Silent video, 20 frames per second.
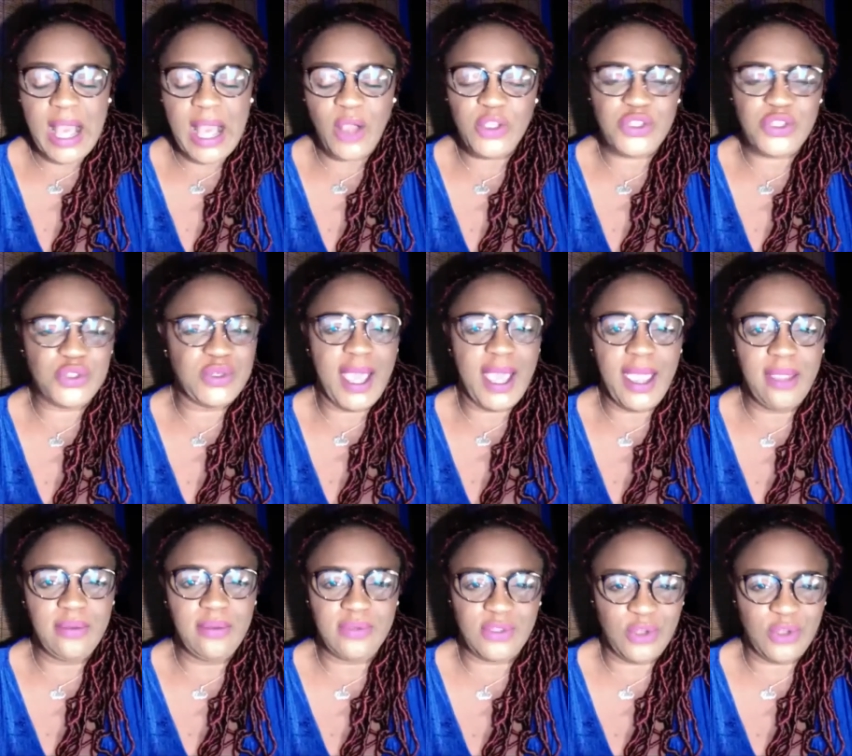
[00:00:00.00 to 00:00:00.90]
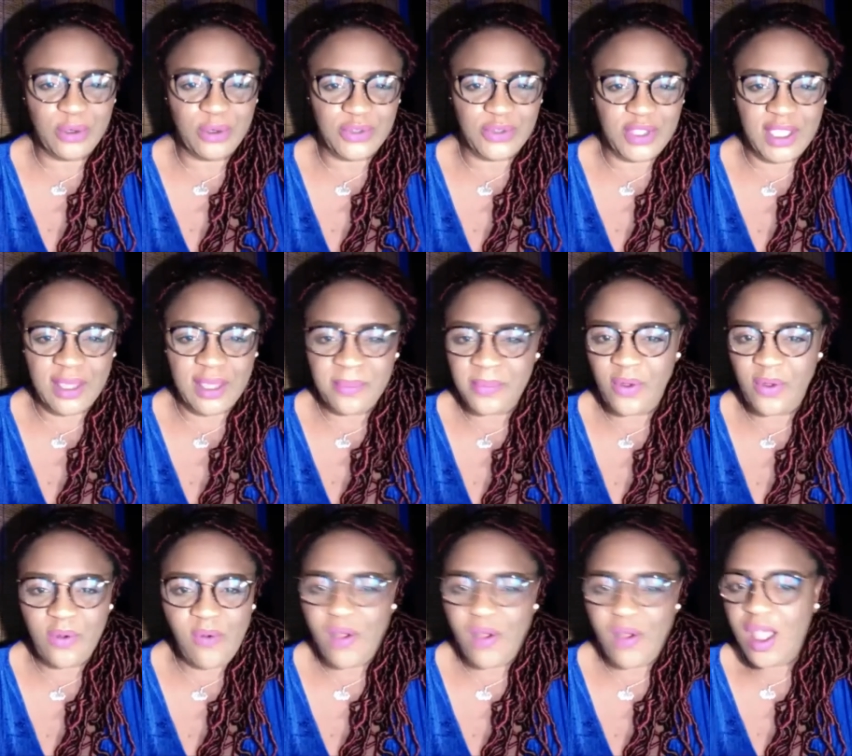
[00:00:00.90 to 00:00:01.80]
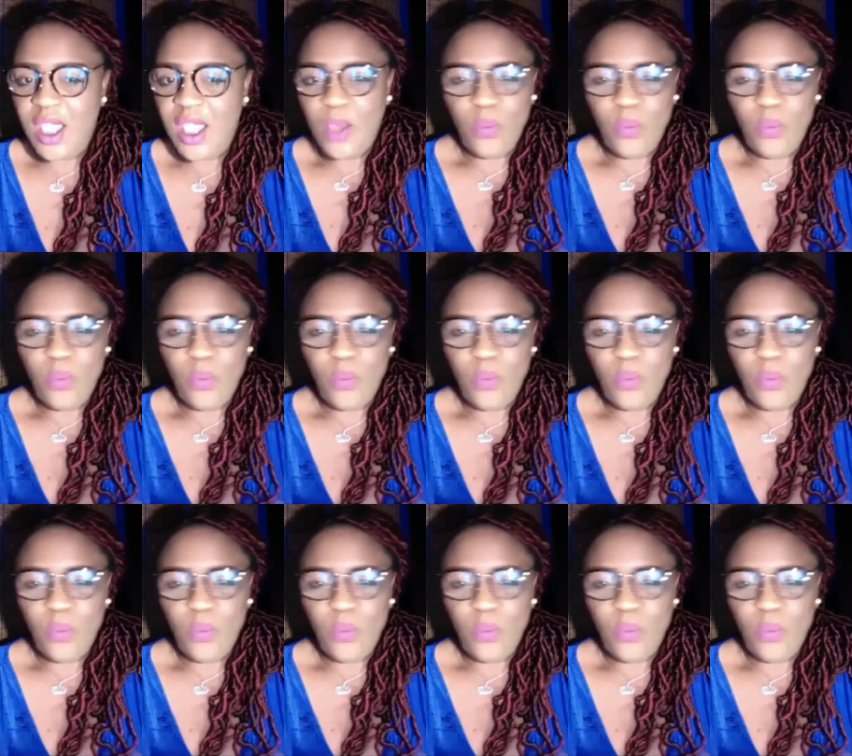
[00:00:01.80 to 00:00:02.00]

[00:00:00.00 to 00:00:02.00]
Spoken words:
should I talk to him, or